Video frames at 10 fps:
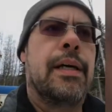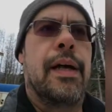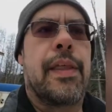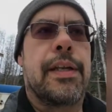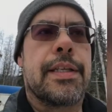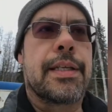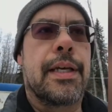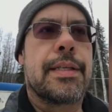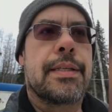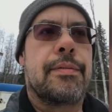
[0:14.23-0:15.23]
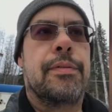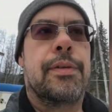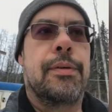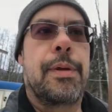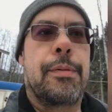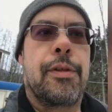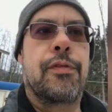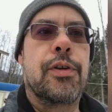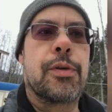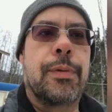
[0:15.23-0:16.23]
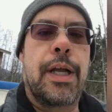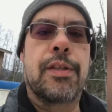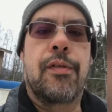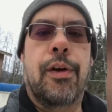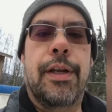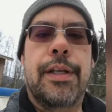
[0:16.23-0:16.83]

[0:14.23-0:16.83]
and then discuss, maybe the future plans for it.